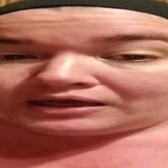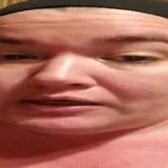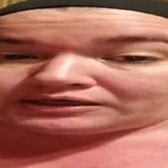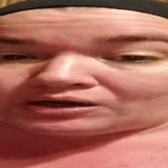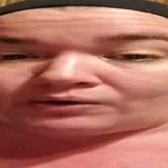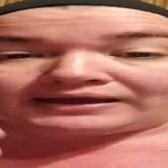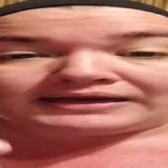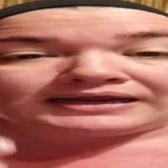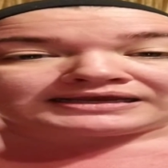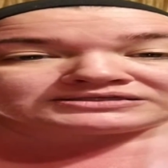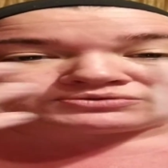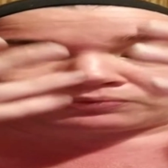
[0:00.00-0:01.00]
it
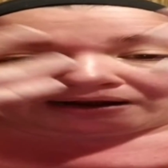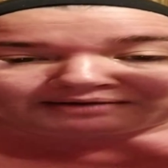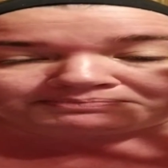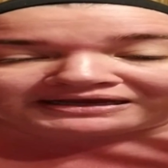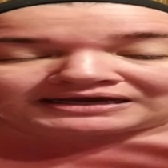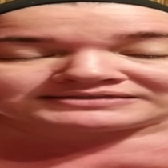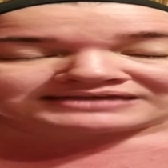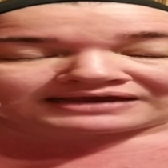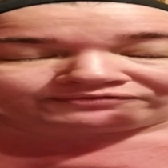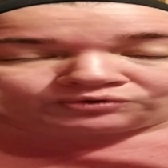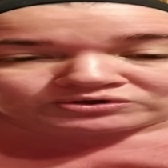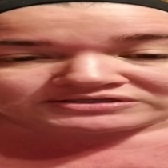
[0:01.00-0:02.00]
is red because
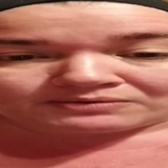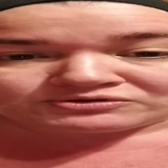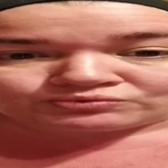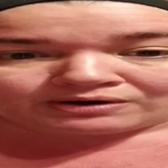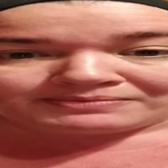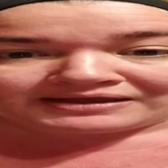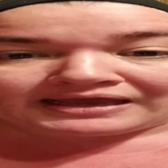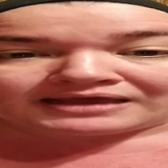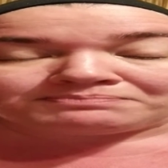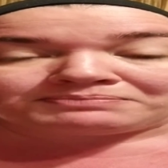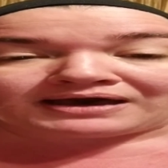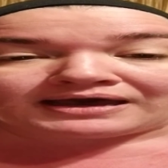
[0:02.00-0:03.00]
of course I was rubbing
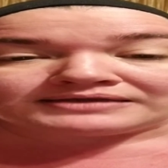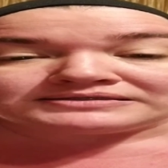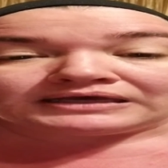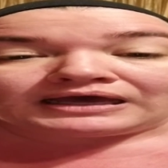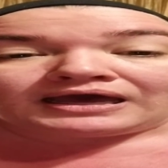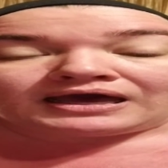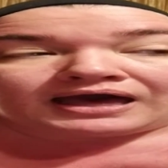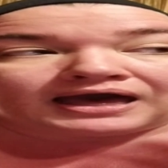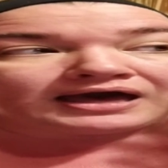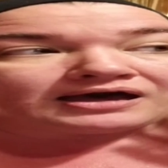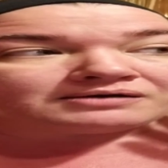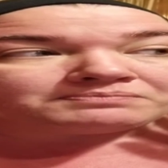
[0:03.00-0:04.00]
it, but,
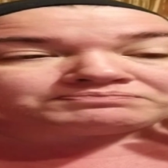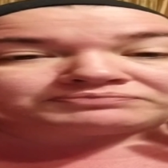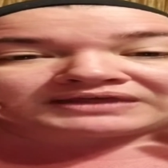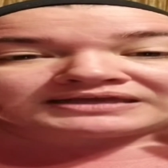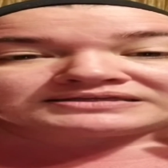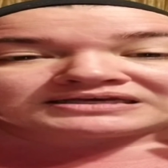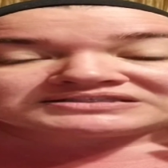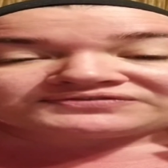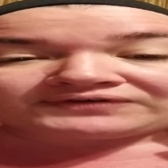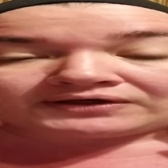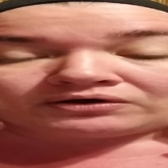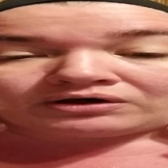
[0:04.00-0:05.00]
it does
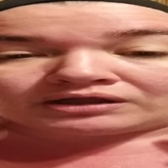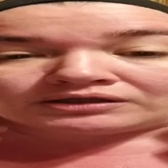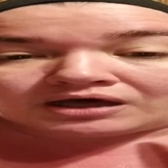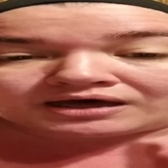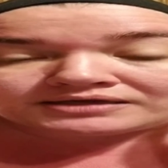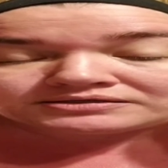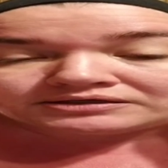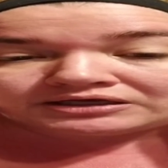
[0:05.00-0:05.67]
feel a lot,